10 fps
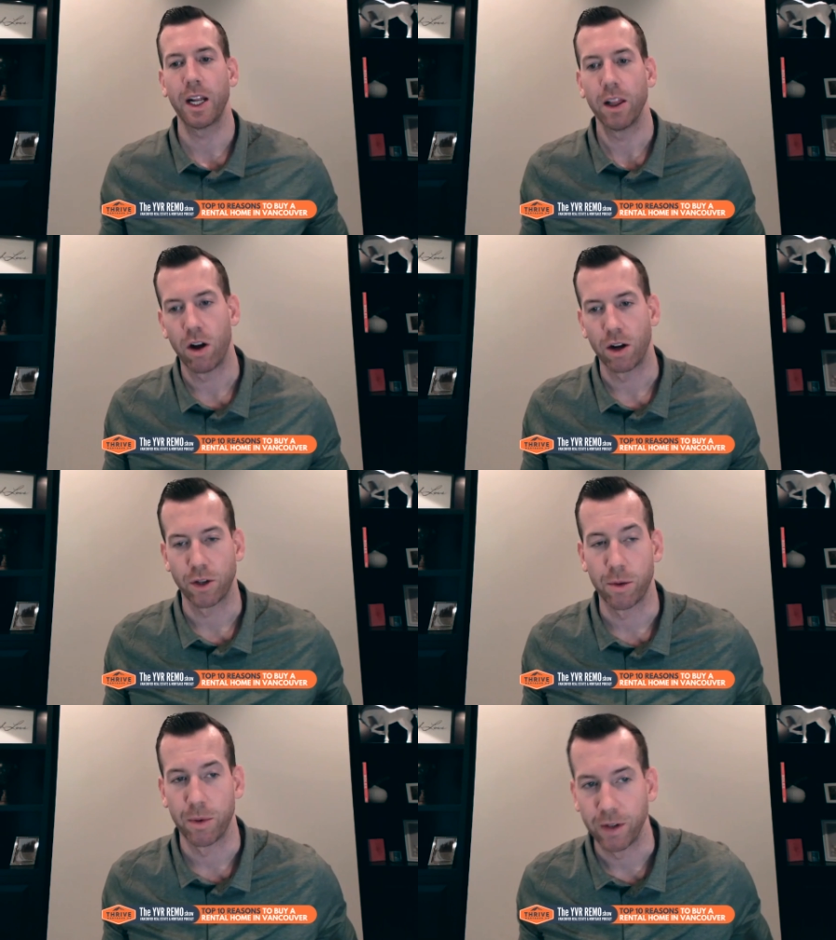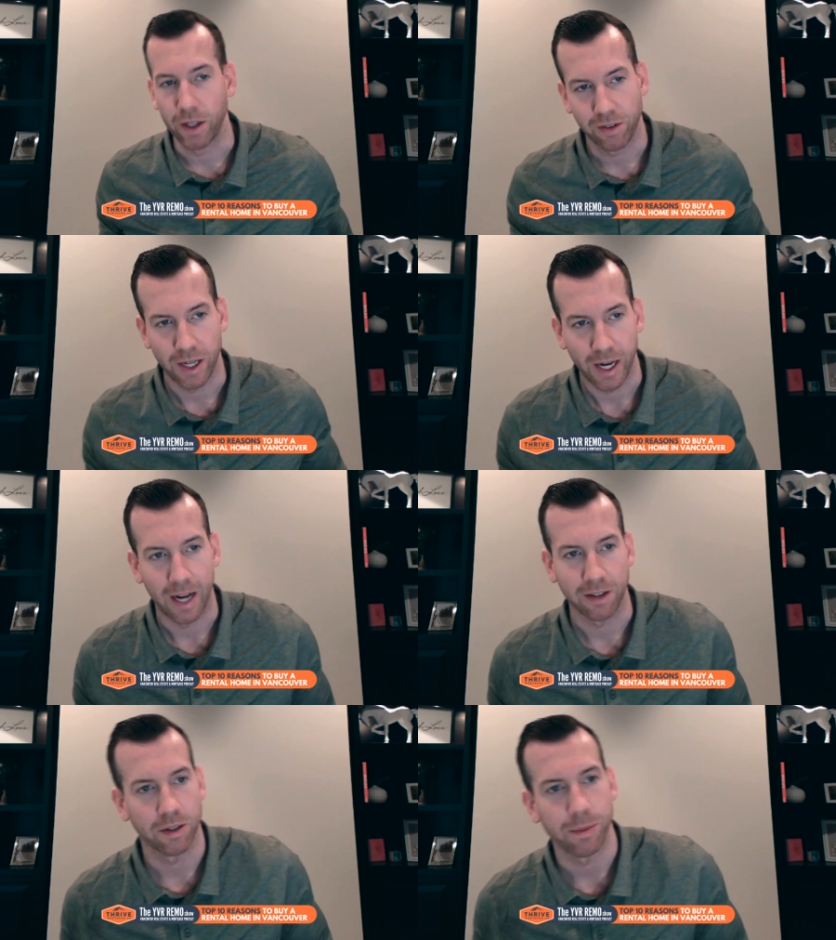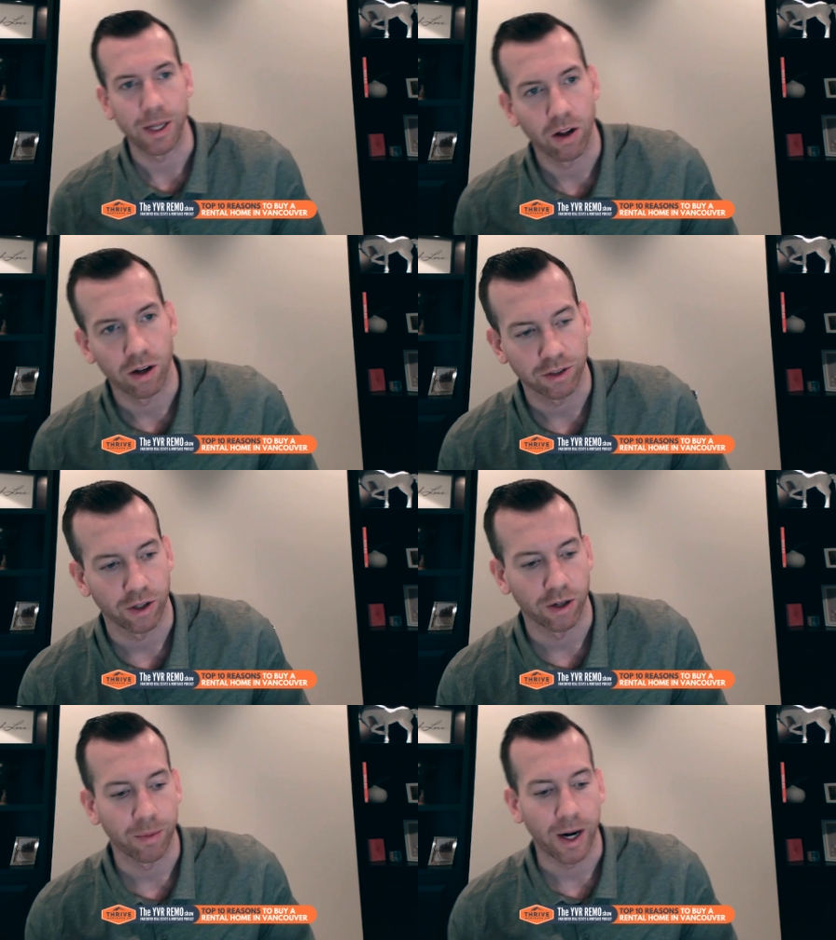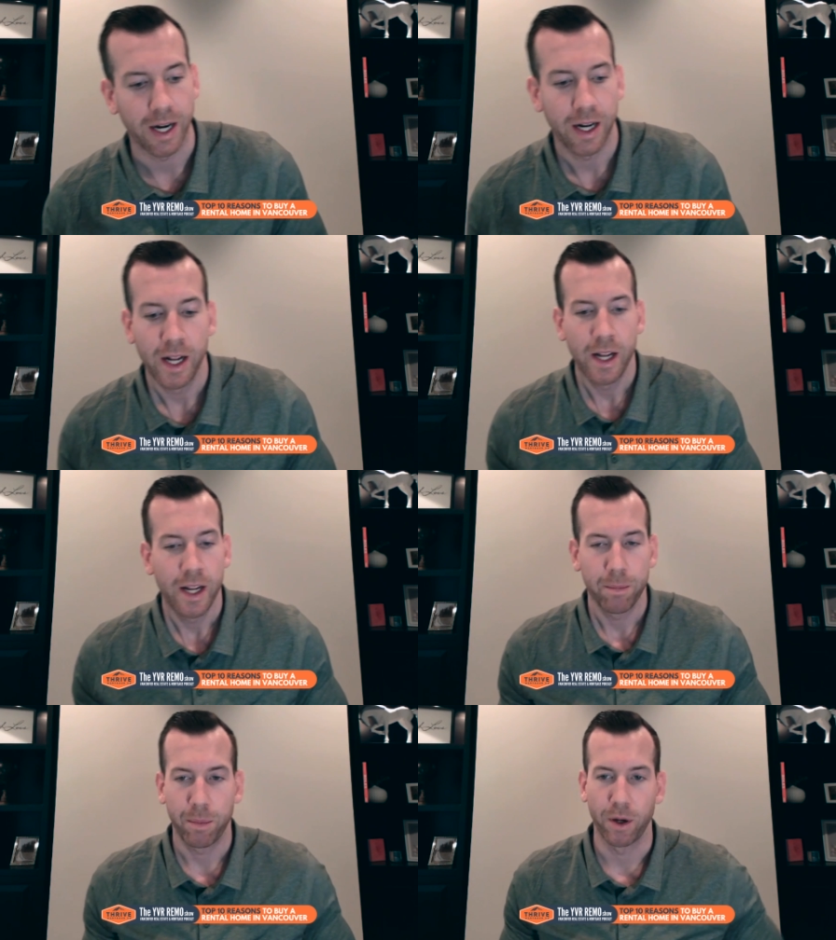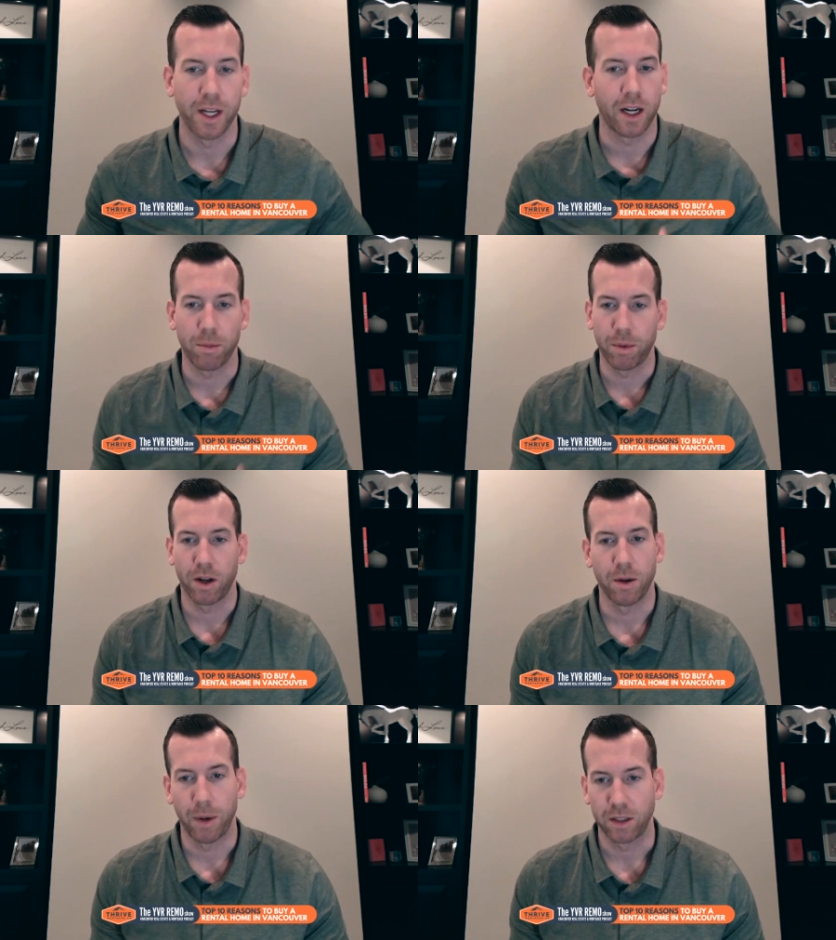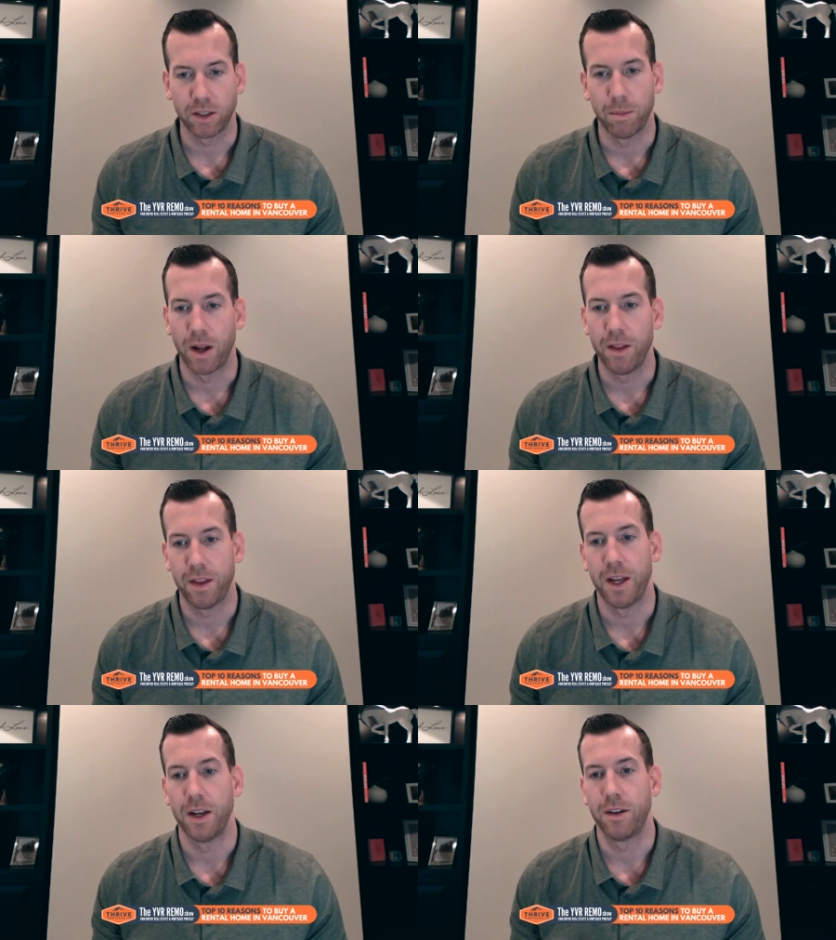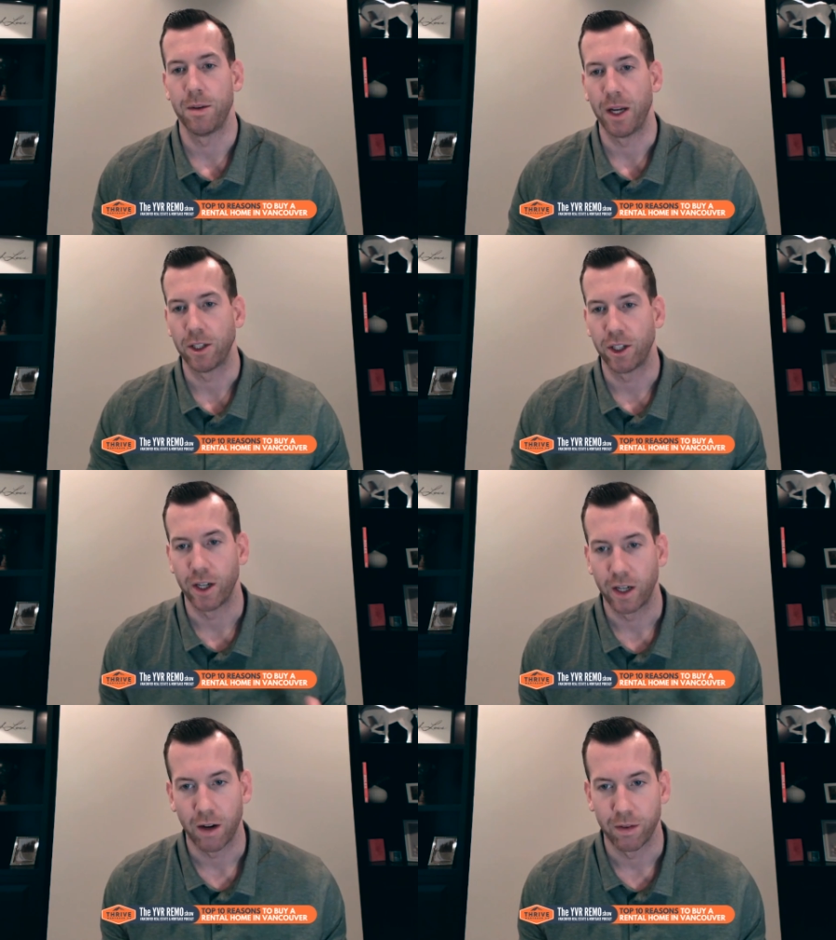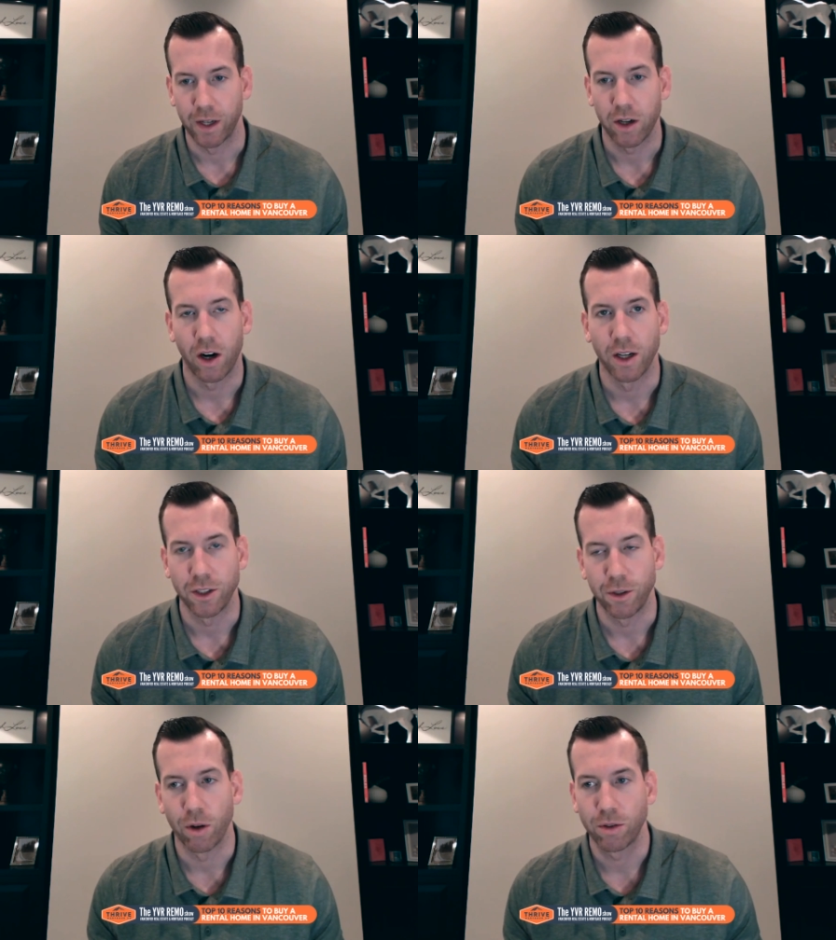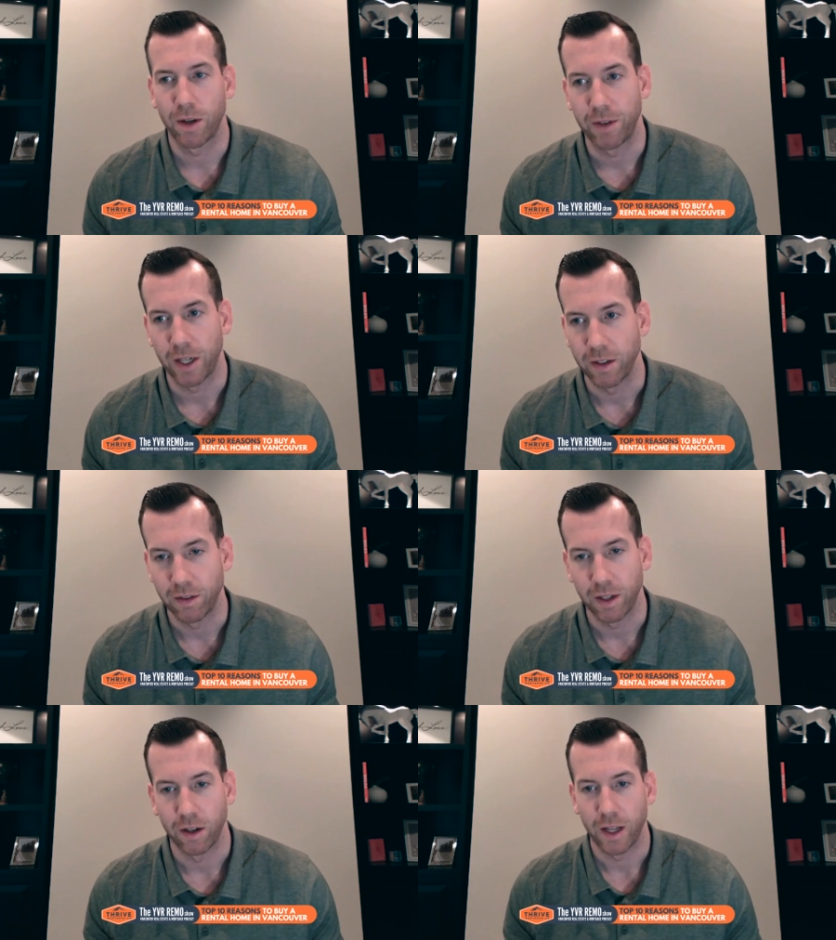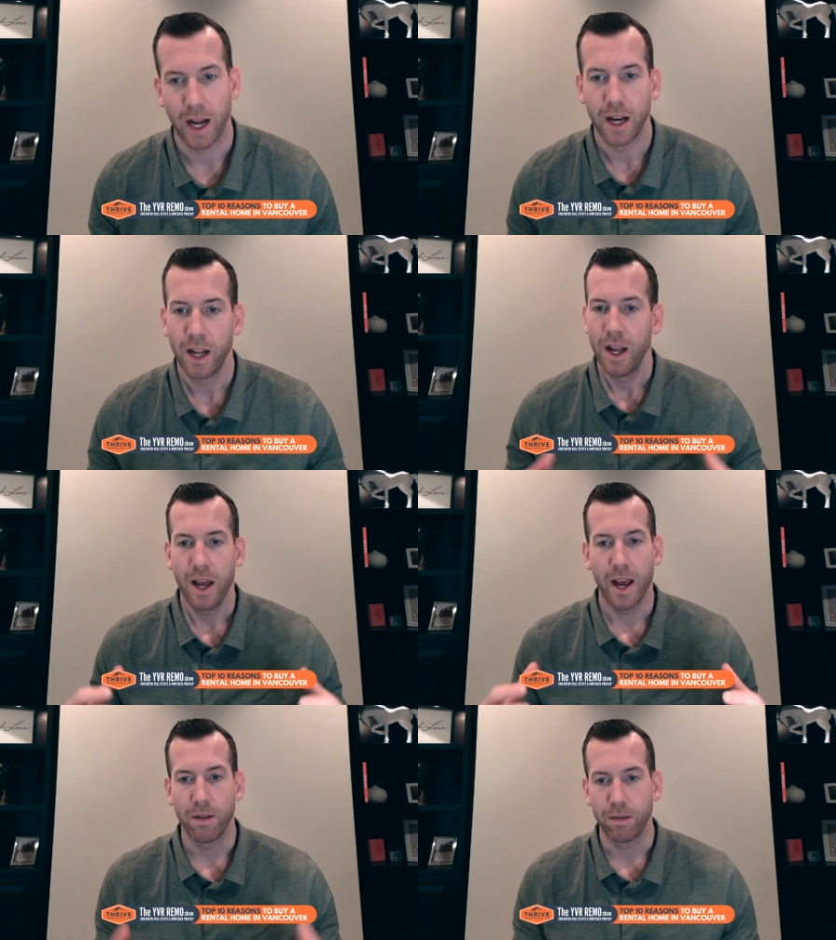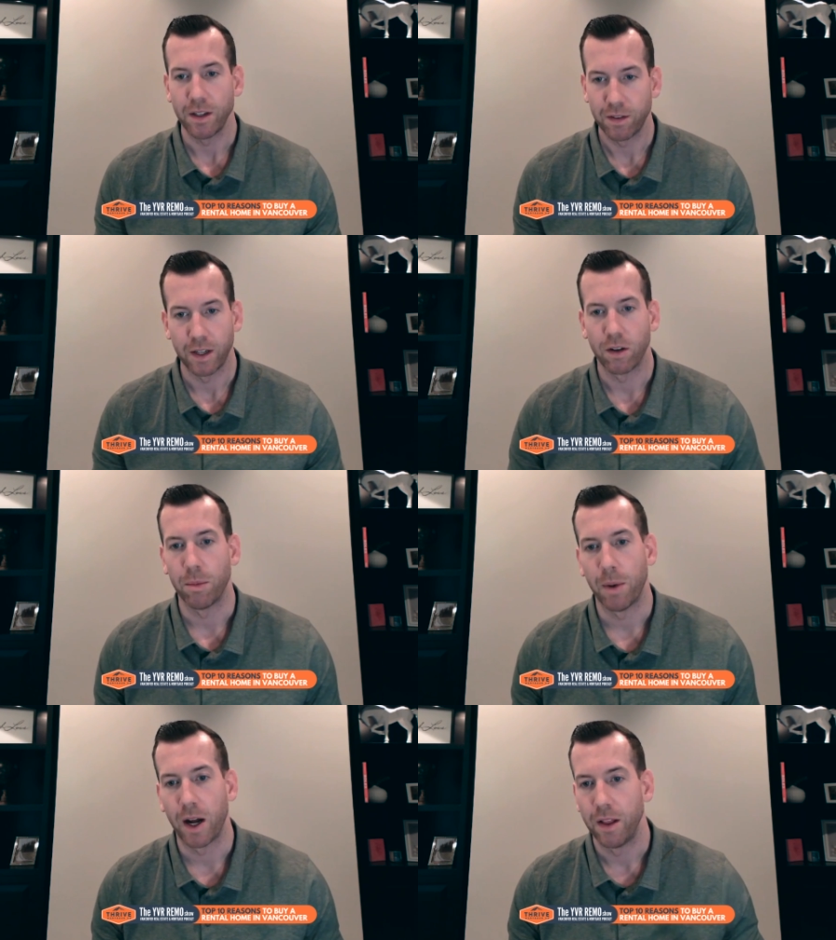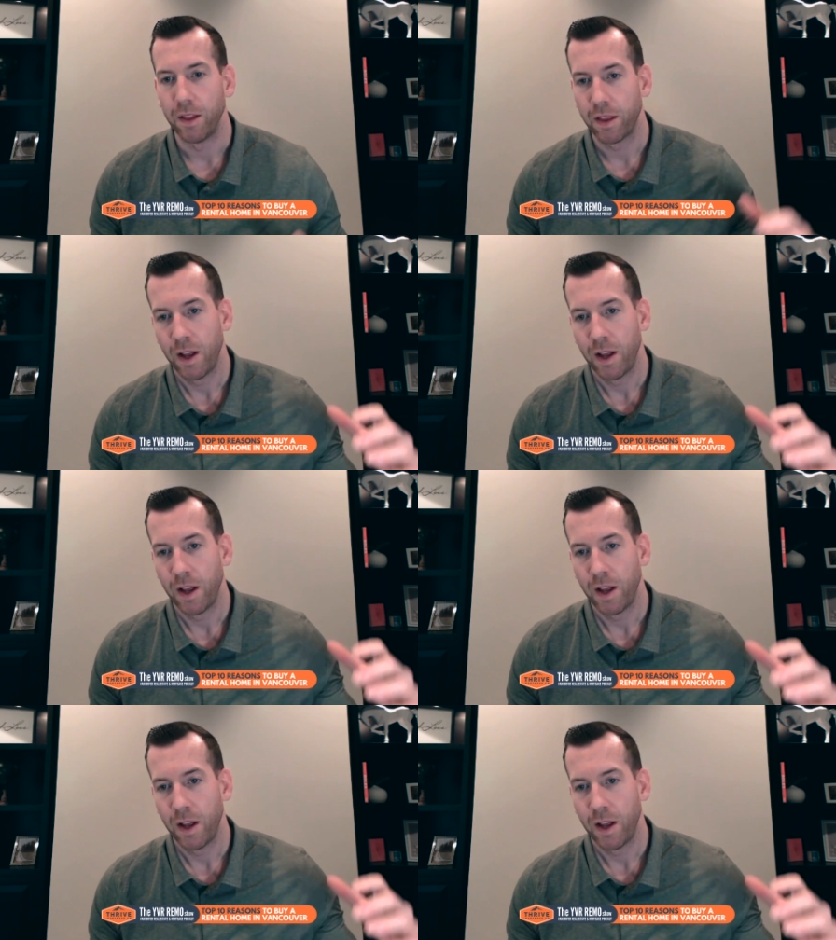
it long term, and real estate has to be long term, right? Putting a couple $100 a month in to make sure you're covering costs, you also have to consider that every single month,